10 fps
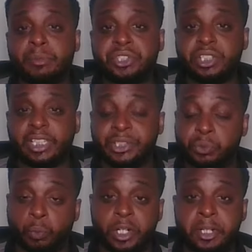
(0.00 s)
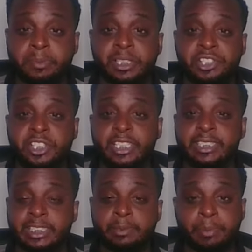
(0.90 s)
she needs reps, and she needs
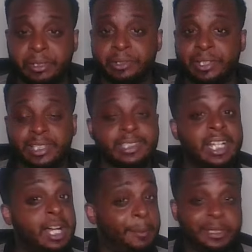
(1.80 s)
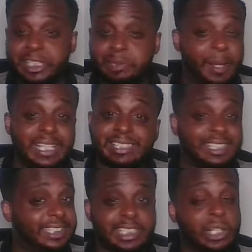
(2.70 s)
experience. I mean, she's basically
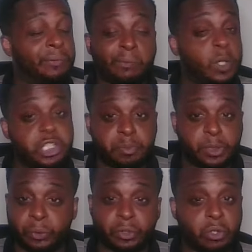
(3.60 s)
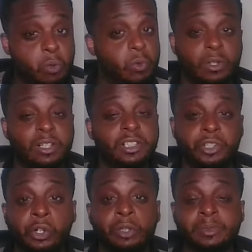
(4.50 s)
still a freshman on the court, you
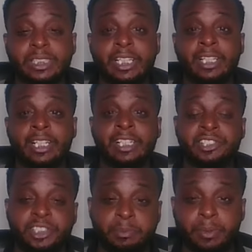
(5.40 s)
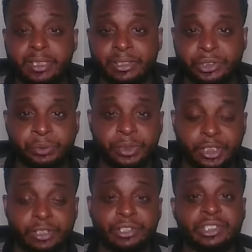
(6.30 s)
know what I'm saying? And she's been there 2
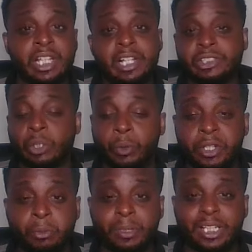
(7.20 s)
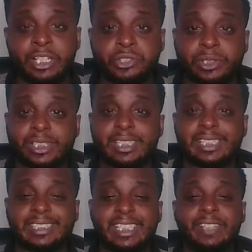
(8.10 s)
years. So it'll be interesting to
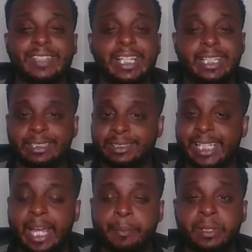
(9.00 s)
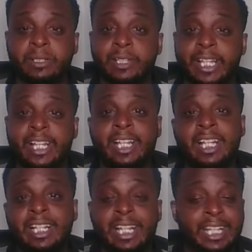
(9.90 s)
see if they can tap into that.
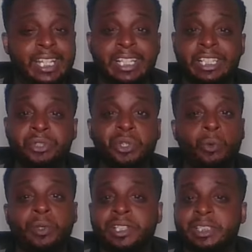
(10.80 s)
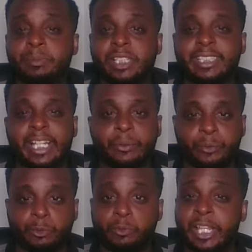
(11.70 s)
And, you know, it seems like
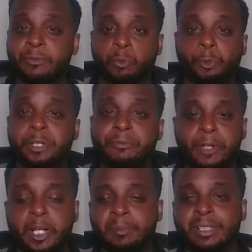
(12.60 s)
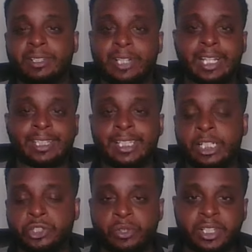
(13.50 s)
they've revamped their athletic
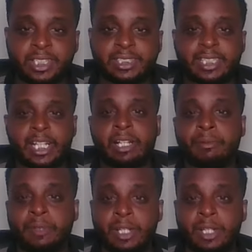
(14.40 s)
training staff,